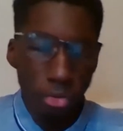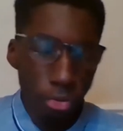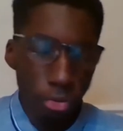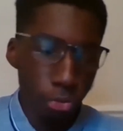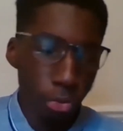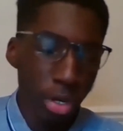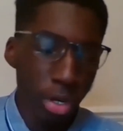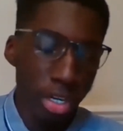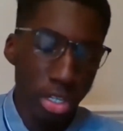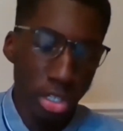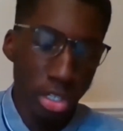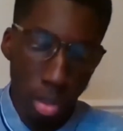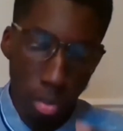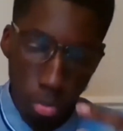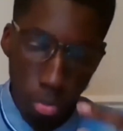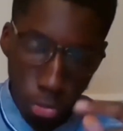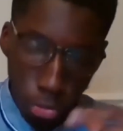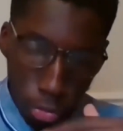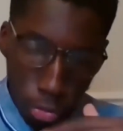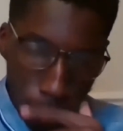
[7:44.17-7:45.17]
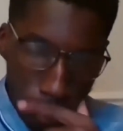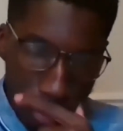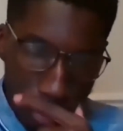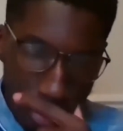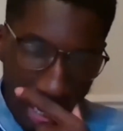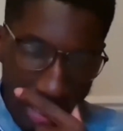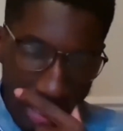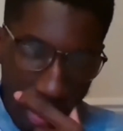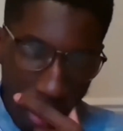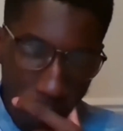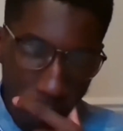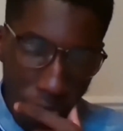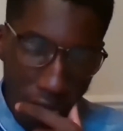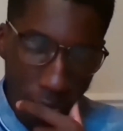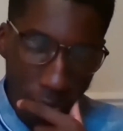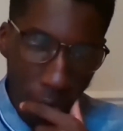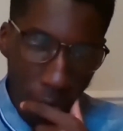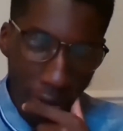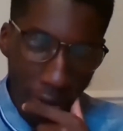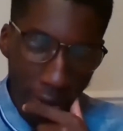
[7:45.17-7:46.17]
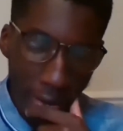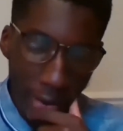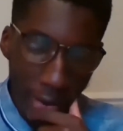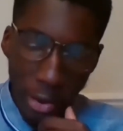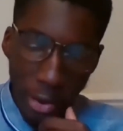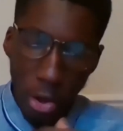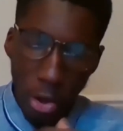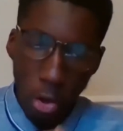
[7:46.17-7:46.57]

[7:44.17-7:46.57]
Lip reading: friendship groups, that's something where